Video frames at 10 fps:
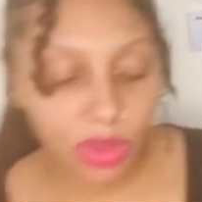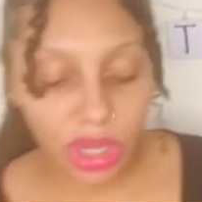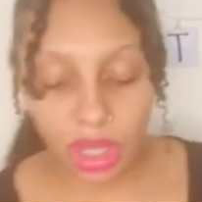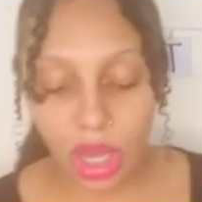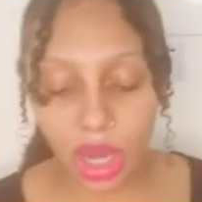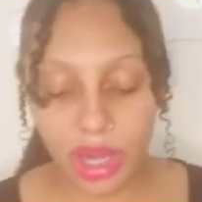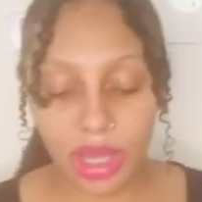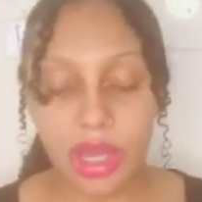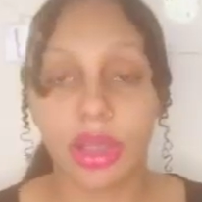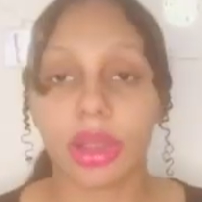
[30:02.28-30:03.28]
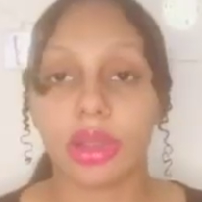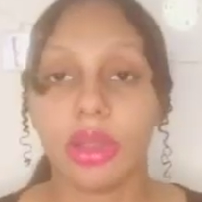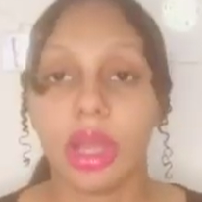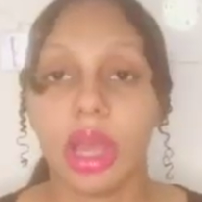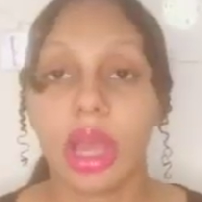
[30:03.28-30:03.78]
card here.
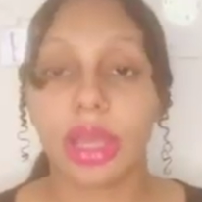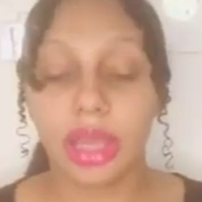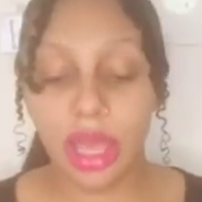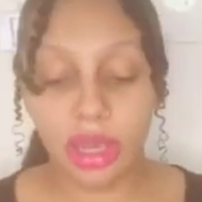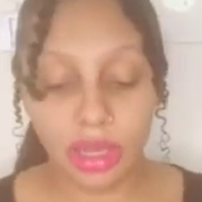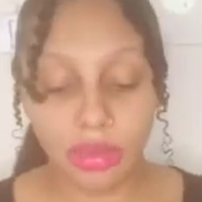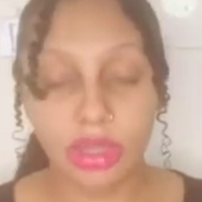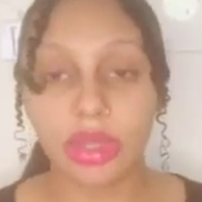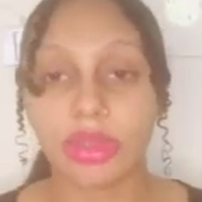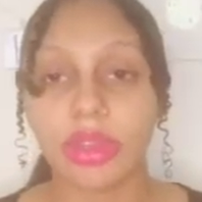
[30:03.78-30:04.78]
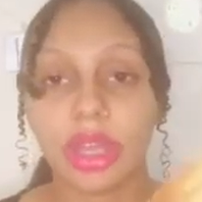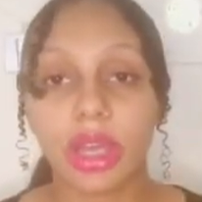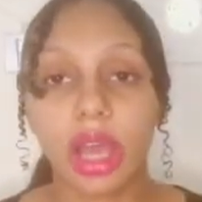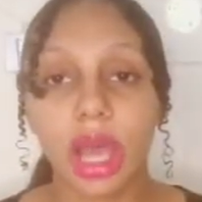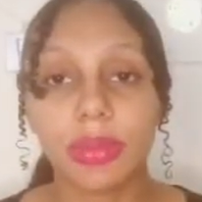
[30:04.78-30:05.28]
Again, with the Three of
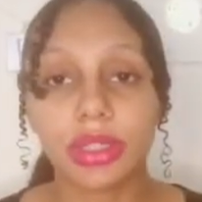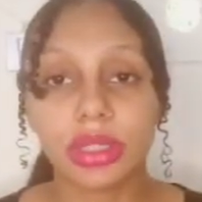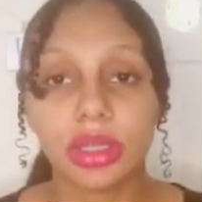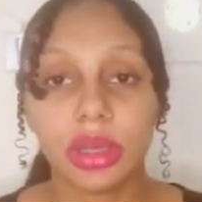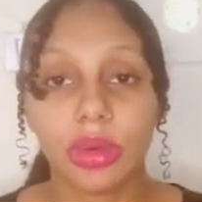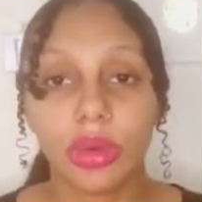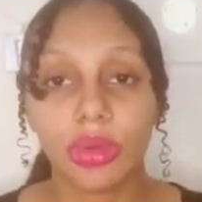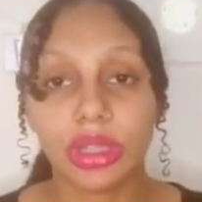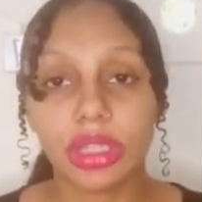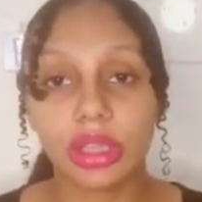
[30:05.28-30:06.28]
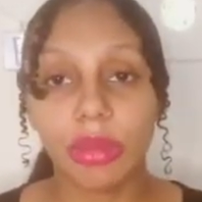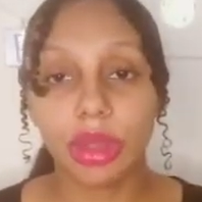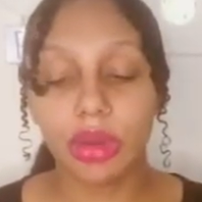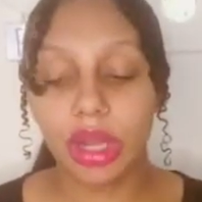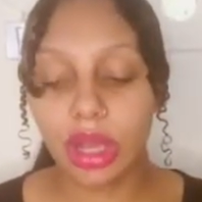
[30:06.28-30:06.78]
Cups, with this
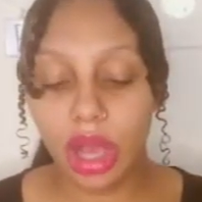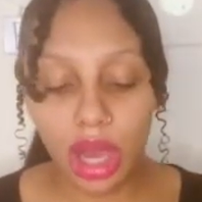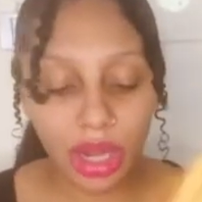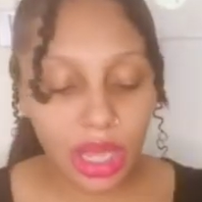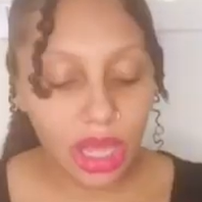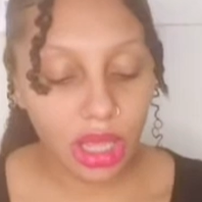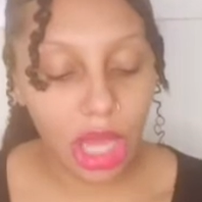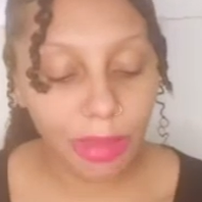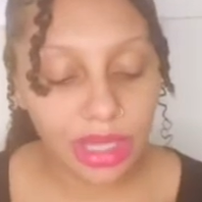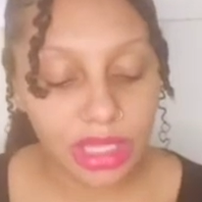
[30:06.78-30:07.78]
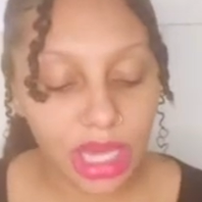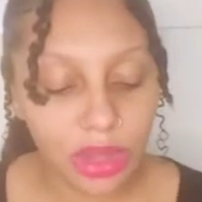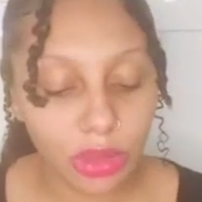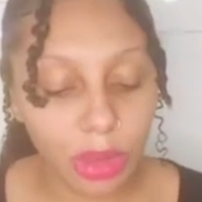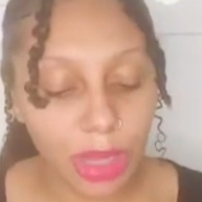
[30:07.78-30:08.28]
community card, coming
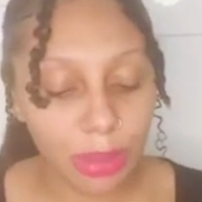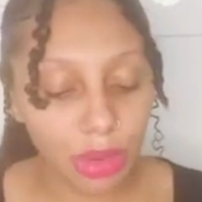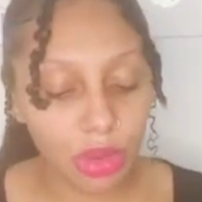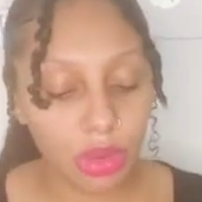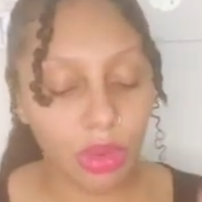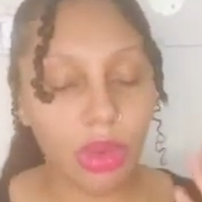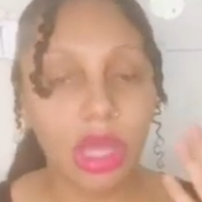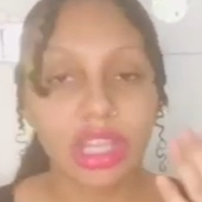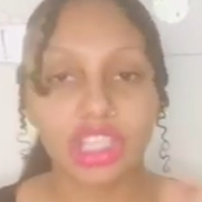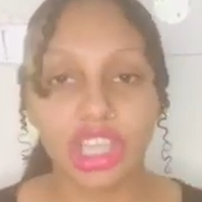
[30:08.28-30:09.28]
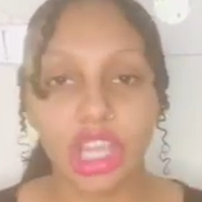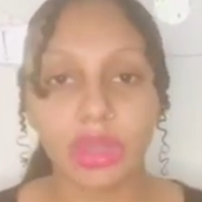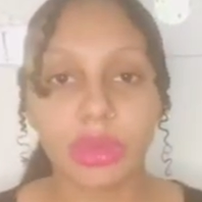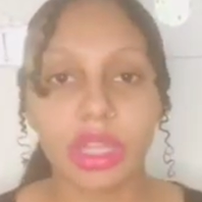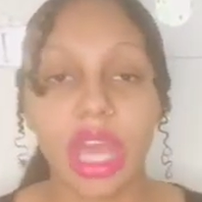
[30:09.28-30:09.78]
together with people who
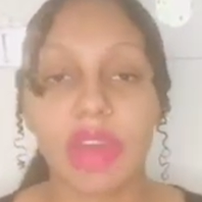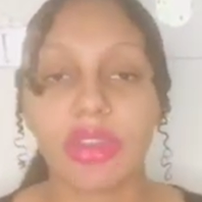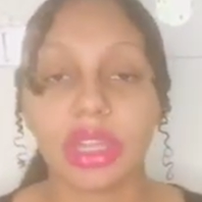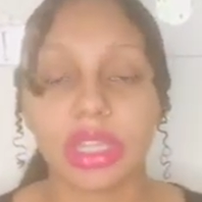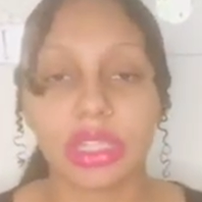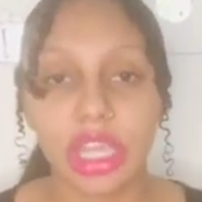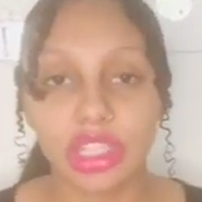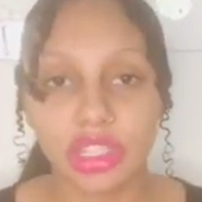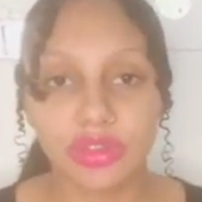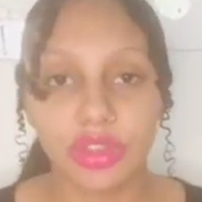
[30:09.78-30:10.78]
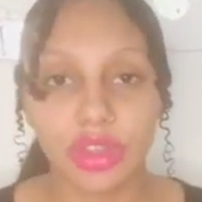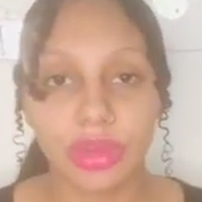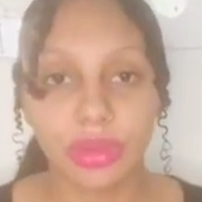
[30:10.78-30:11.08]
genuinely have good intentions for you,